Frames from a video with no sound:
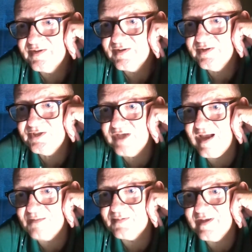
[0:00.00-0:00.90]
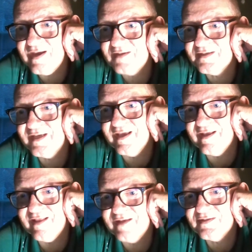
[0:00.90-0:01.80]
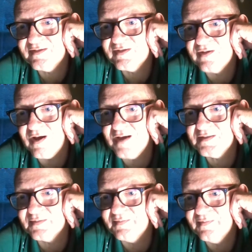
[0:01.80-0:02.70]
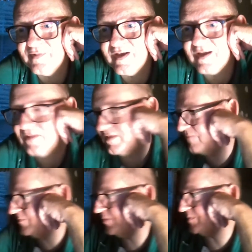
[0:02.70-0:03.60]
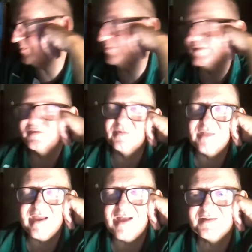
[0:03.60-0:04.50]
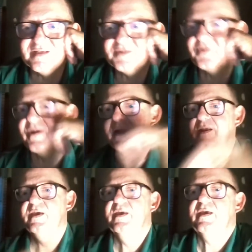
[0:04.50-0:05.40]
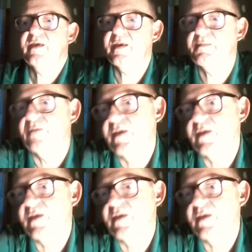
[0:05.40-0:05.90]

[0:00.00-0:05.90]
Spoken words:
Good job. Yes, kid. That's awesome. I love when people build their layouts. That's great. Um,